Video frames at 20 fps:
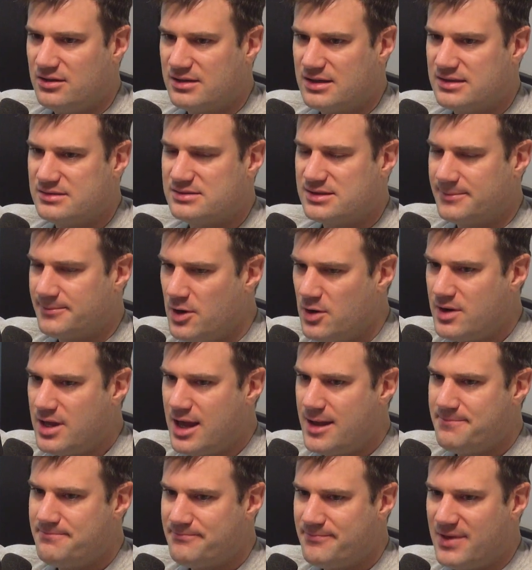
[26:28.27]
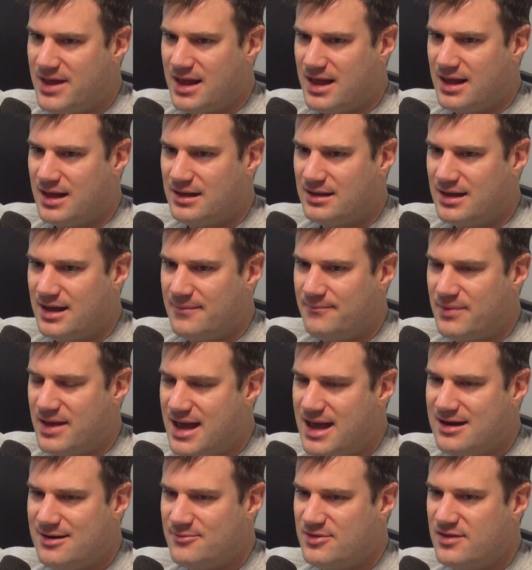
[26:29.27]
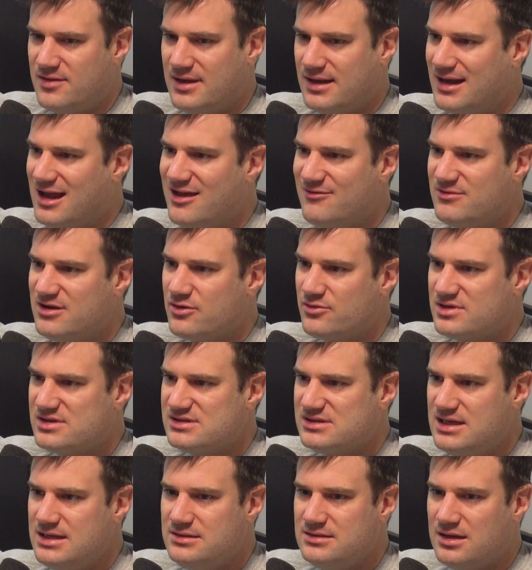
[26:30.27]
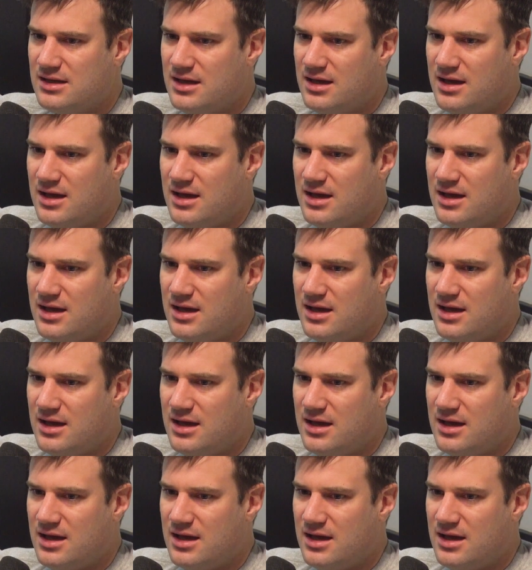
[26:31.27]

And I was like, "Okay," and I paid him, and they gave me a receipt,